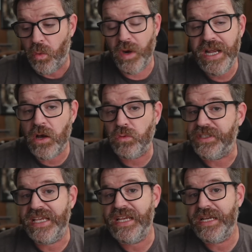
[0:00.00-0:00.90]
We don't
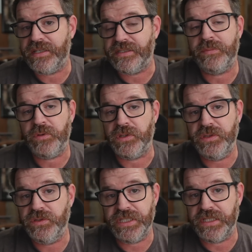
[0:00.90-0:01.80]
need a separate
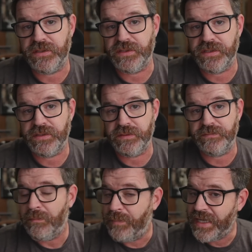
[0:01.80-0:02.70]
two-channel
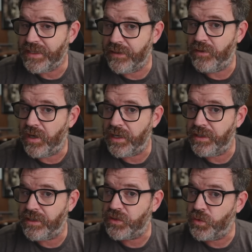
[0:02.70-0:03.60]
system. But if you're not
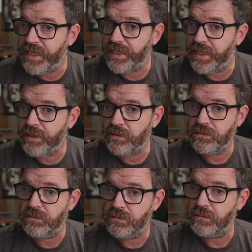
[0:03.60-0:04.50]
into tweaking,
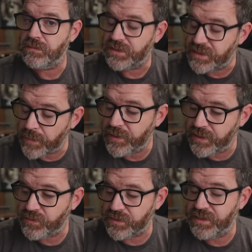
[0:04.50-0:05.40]
some of
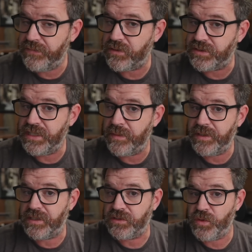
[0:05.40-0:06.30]
these receivers need a
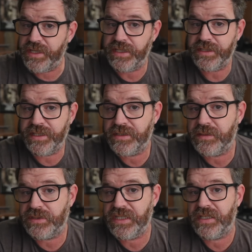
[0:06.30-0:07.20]
bit of tweaking to get
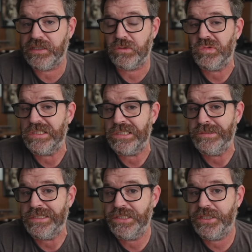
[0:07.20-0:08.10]
them sounding really,
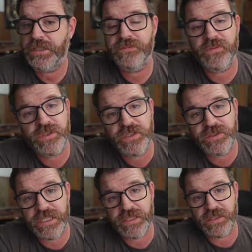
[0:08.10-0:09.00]
really good for two-channel